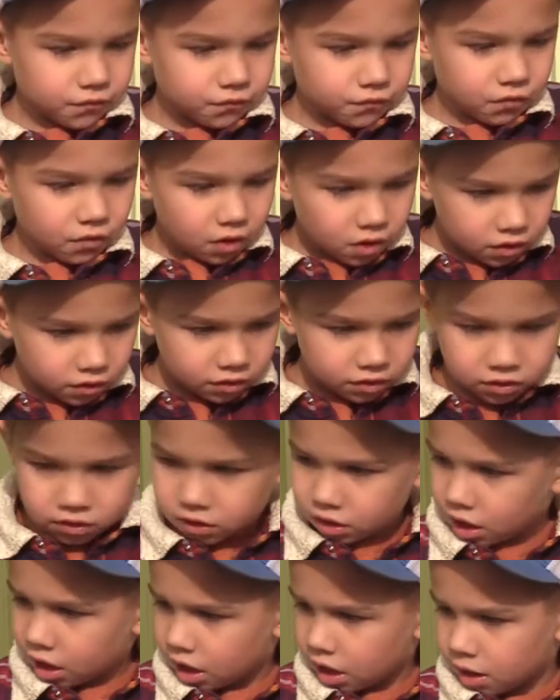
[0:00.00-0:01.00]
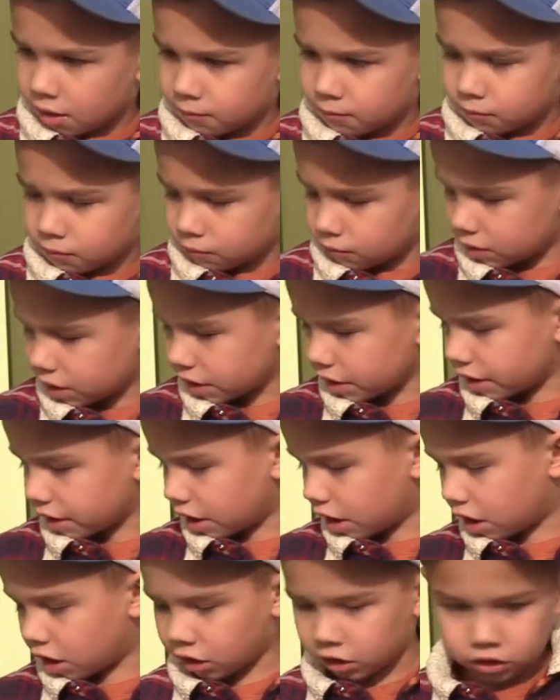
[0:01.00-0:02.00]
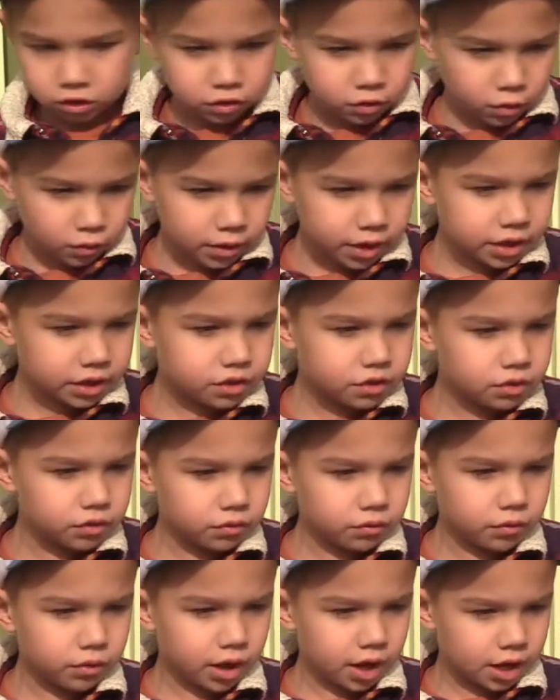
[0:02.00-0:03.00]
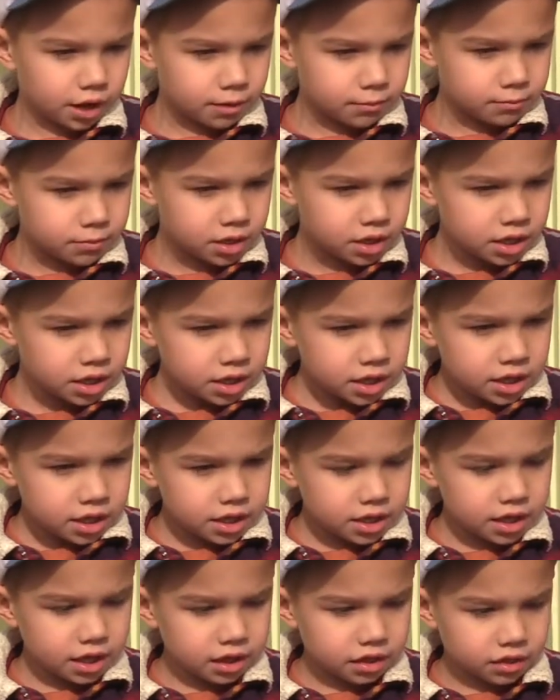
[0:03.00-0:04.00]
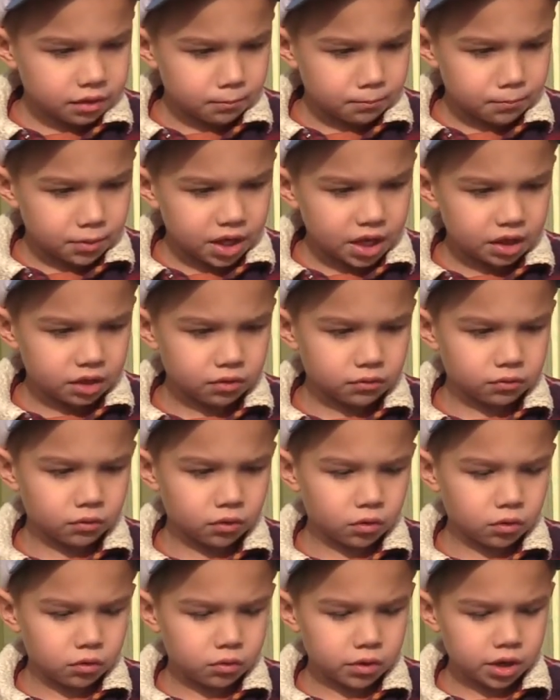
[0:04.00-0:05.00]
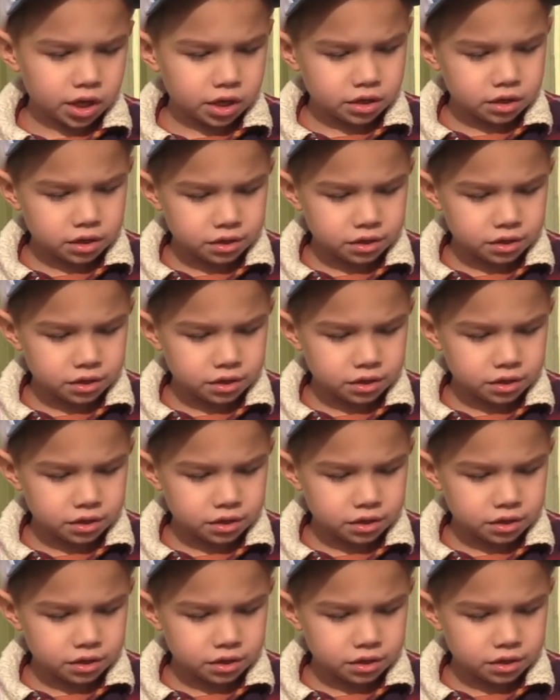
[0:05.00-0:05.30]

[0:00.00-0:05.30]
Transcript: First, we are going to get some baits real quick.